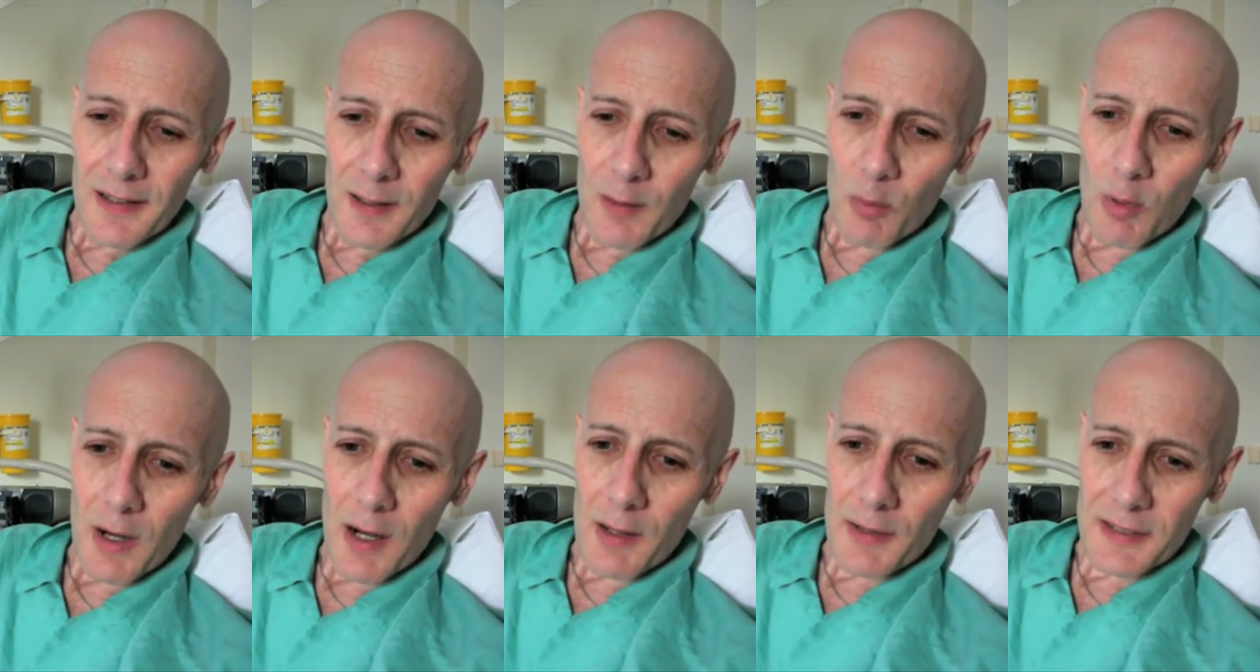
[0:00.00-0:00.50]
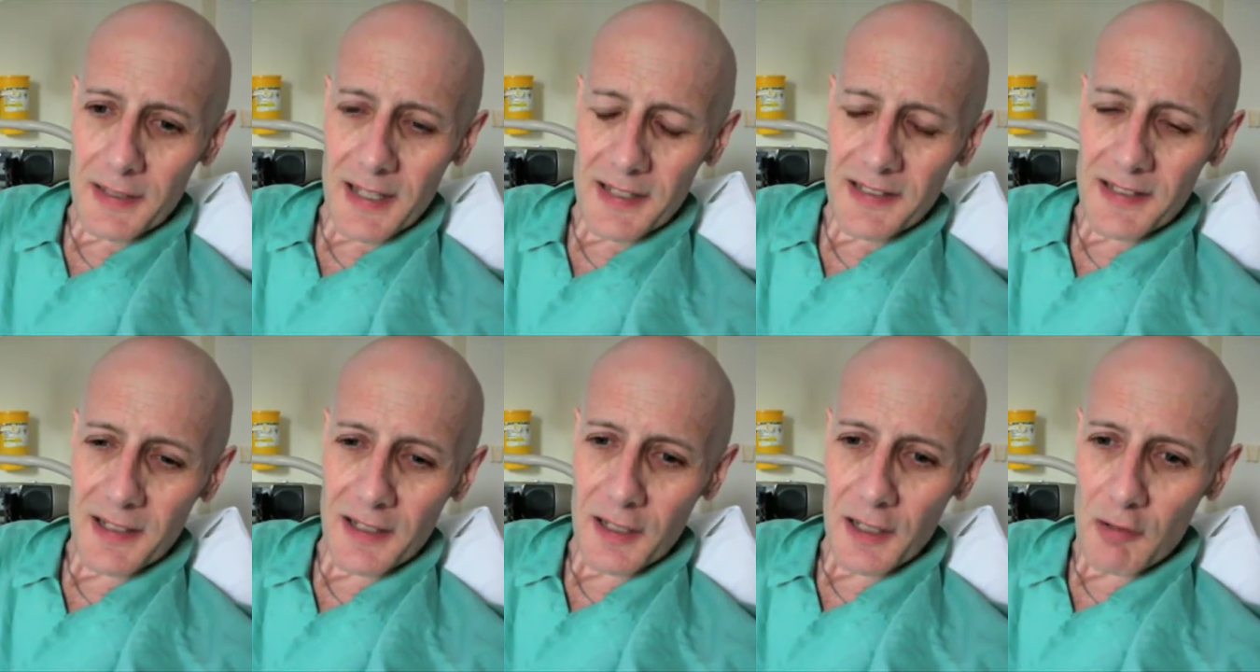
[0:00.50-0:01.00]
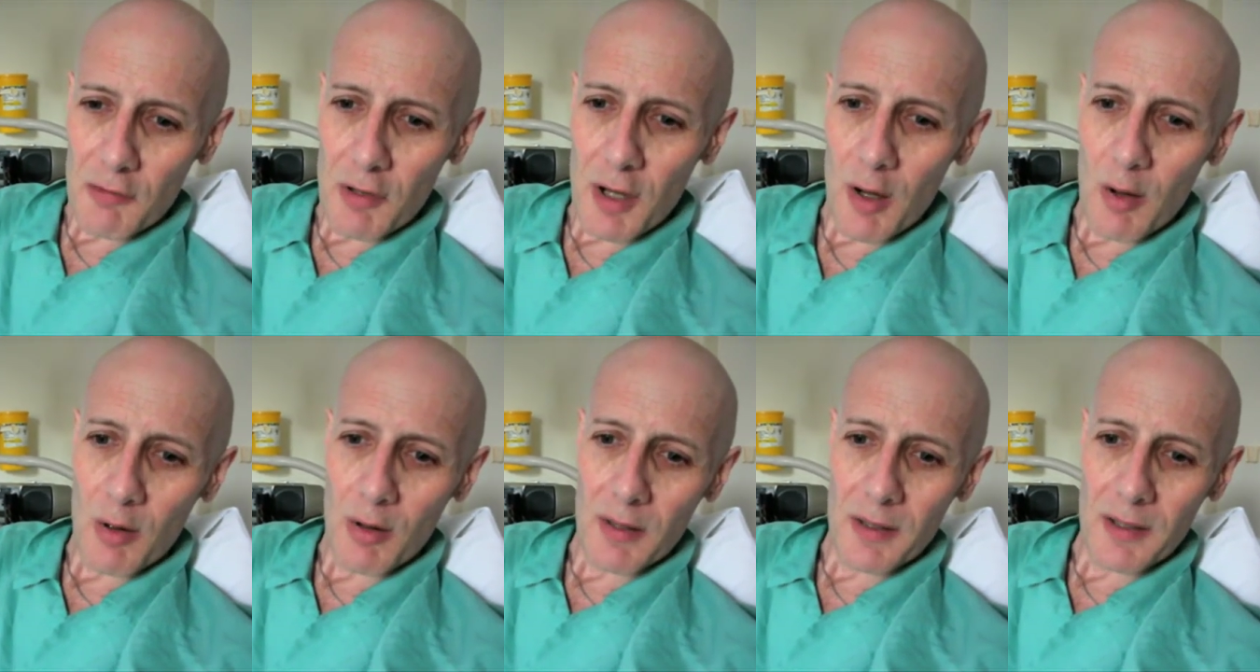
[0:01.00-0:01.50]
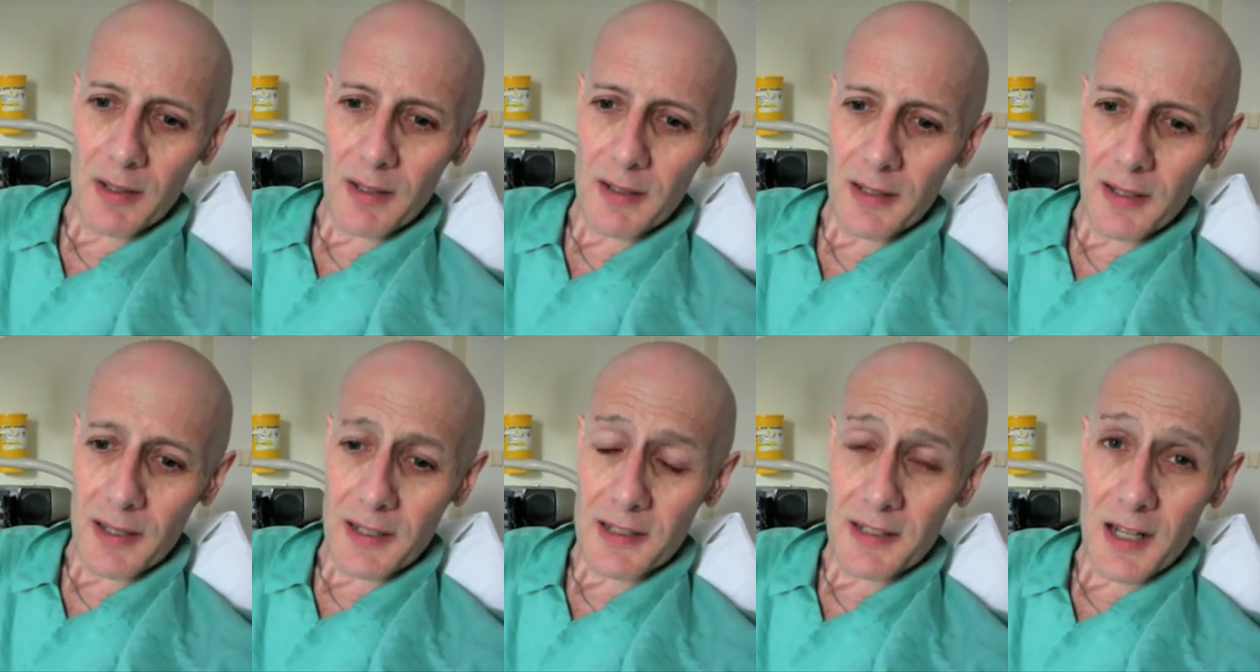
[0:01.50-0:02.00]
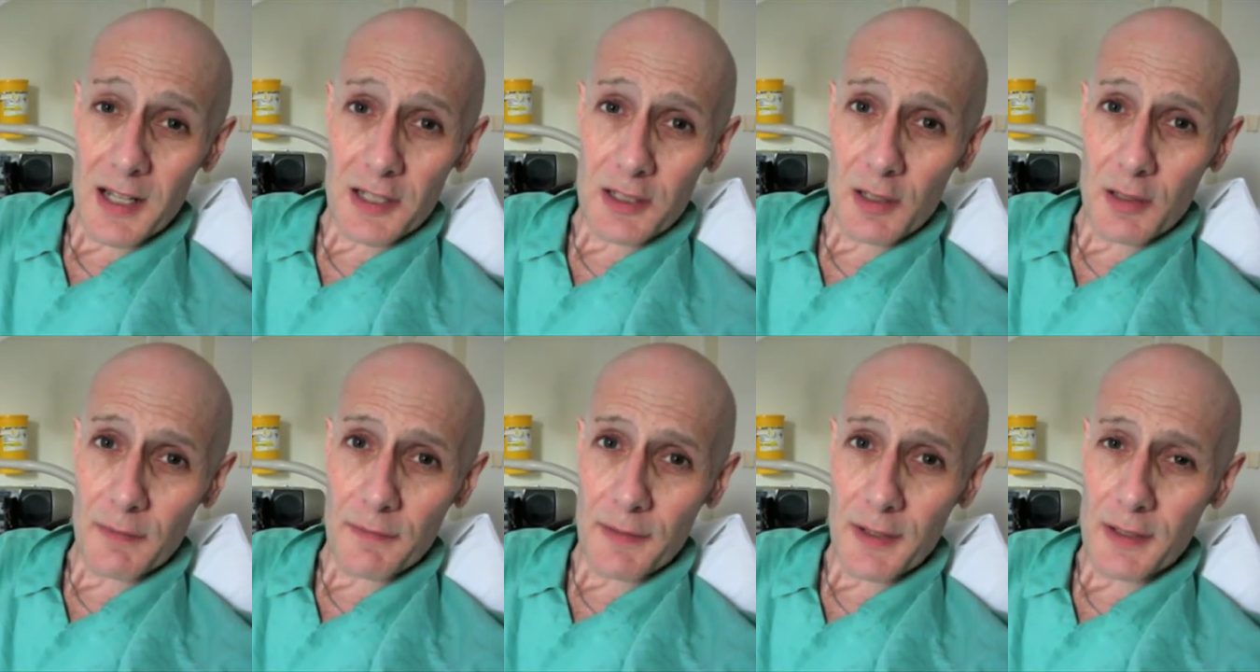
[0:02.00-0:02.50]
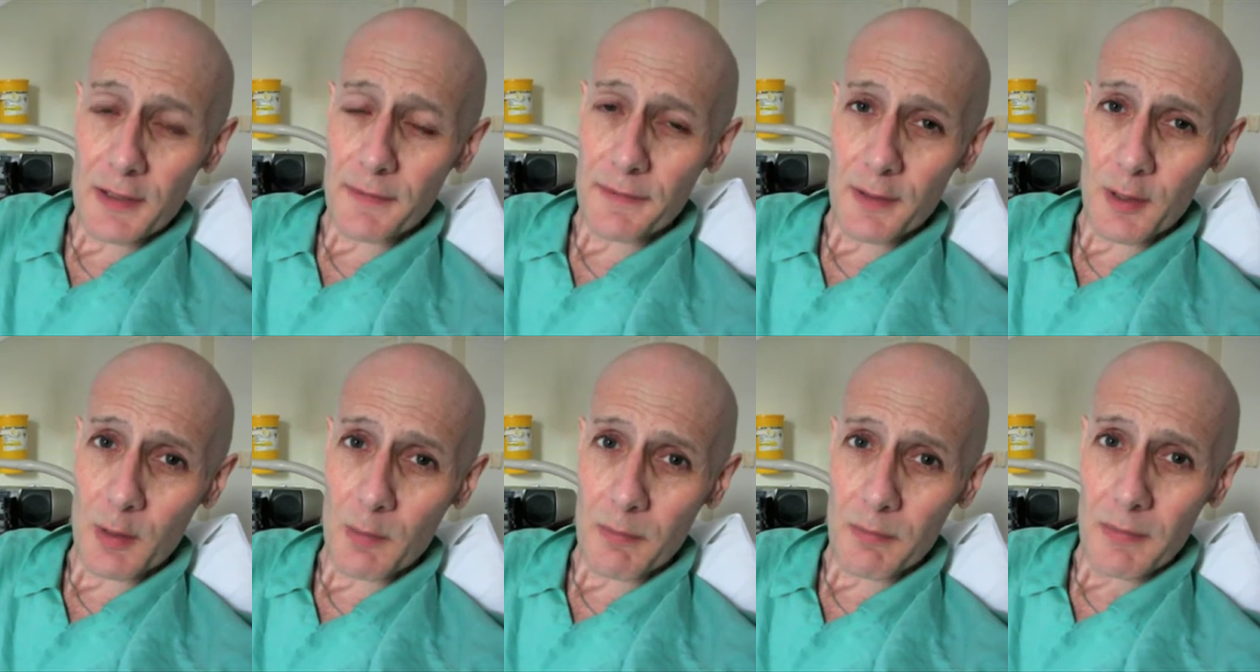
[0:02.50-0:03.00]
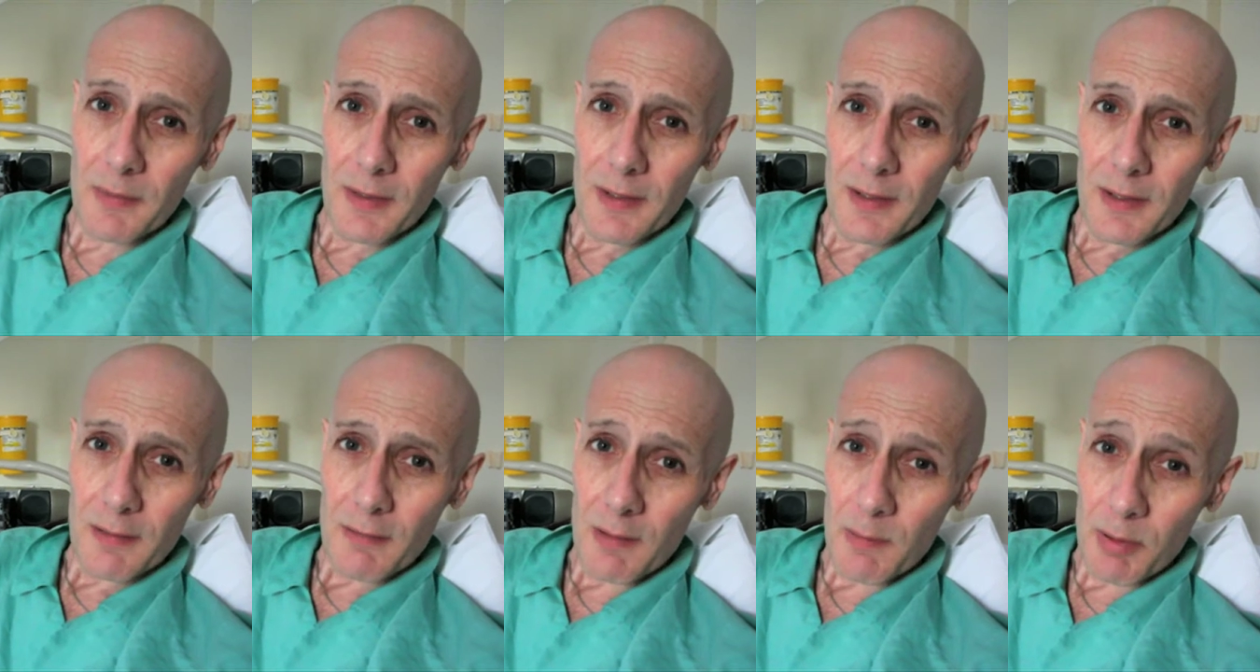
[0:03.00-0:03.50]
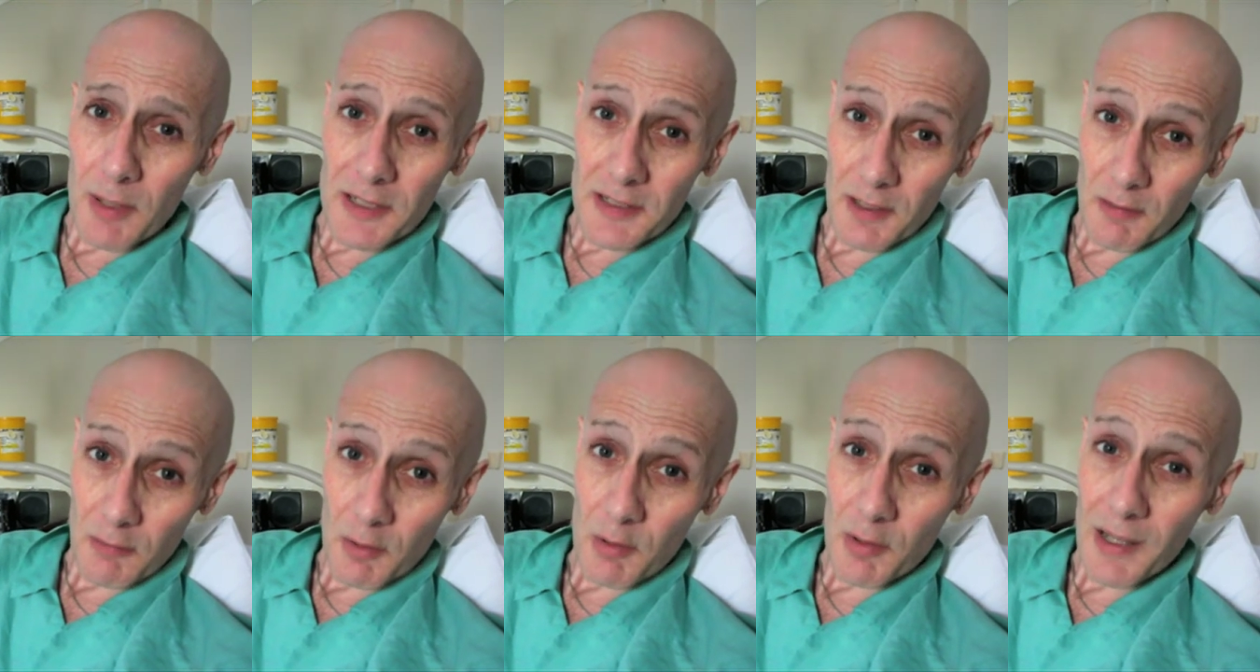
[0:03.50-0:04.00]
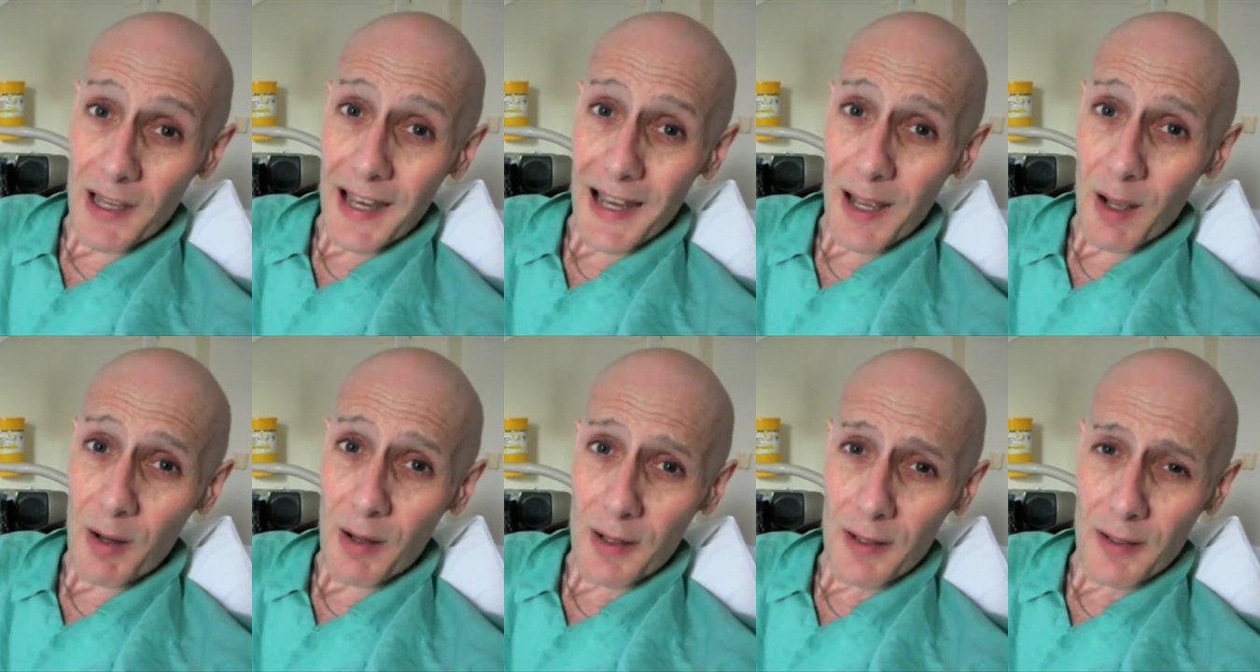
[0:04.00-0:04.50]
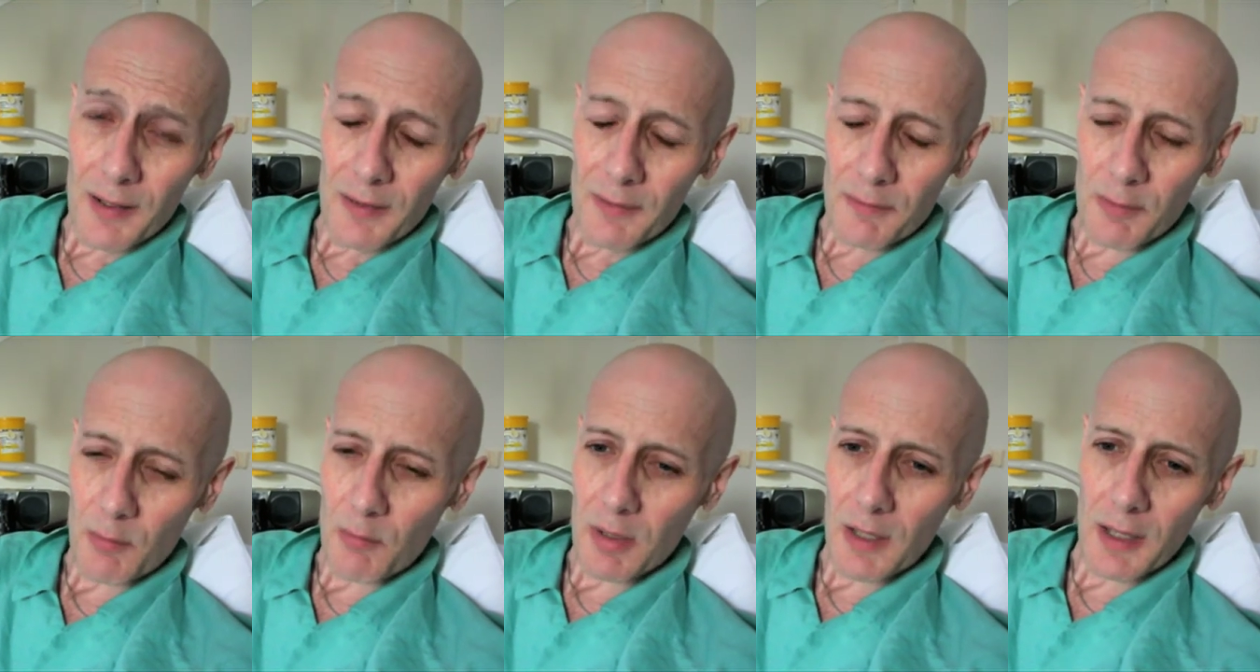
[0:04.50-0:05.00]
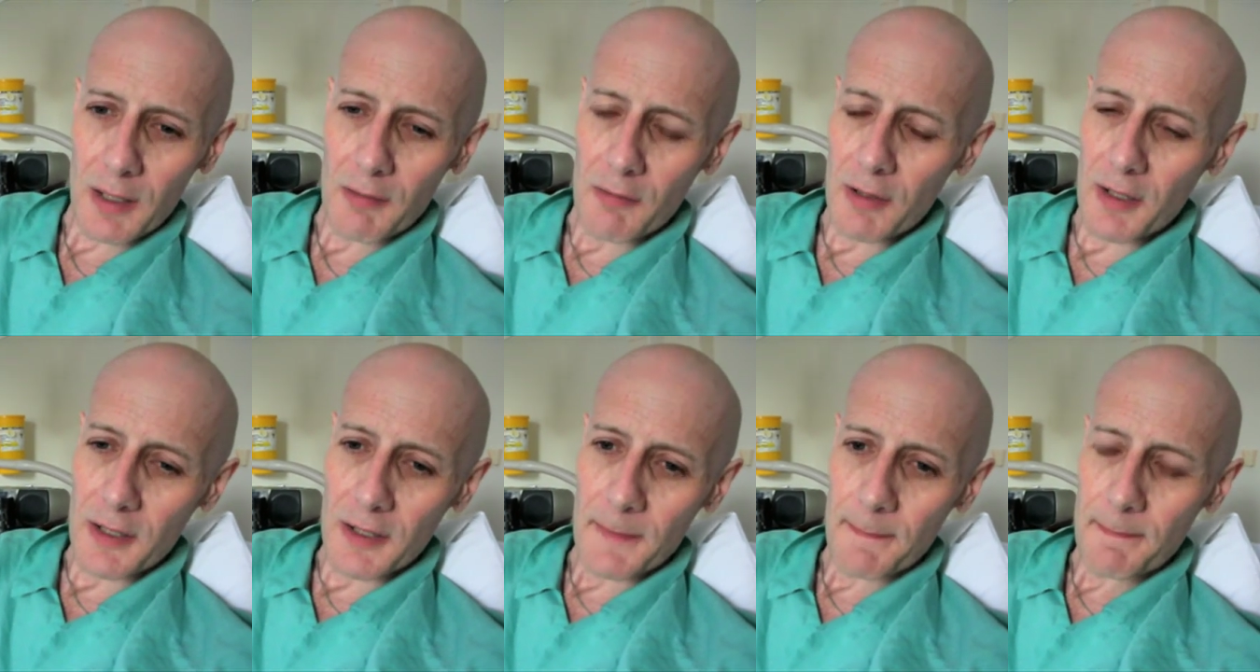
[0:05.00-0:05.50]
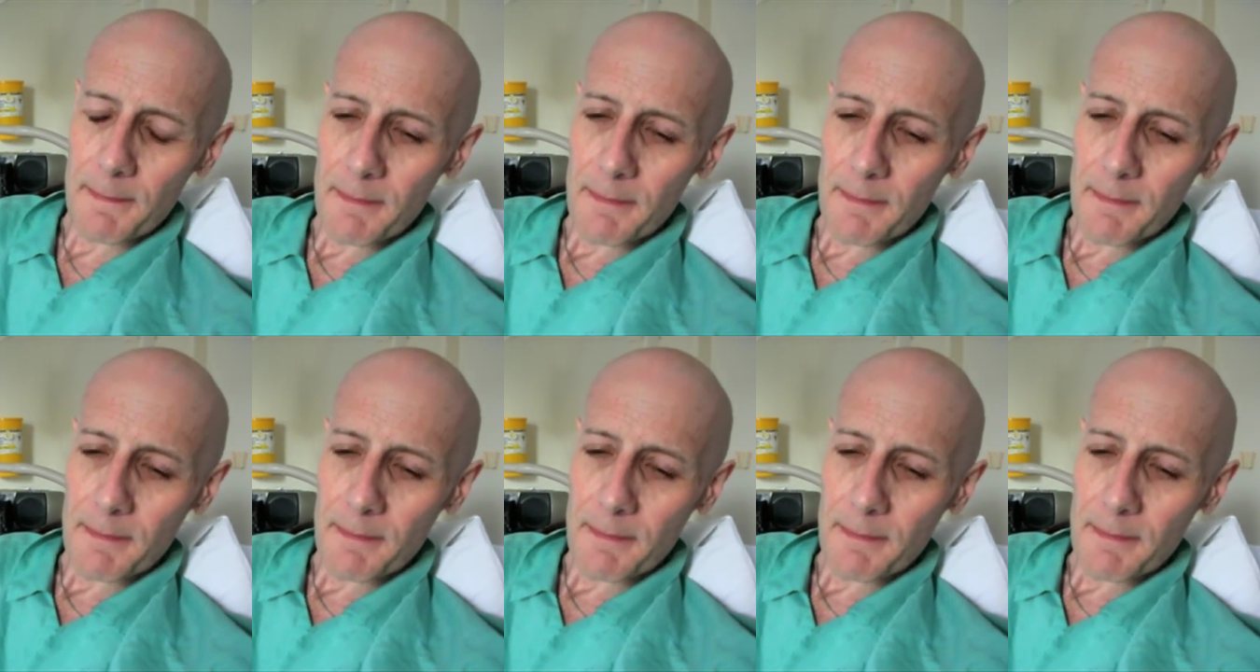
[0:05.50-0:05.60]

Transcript: where I was cast in a lead role in an international feature film replacing Rutger Hauer from Blade Runner,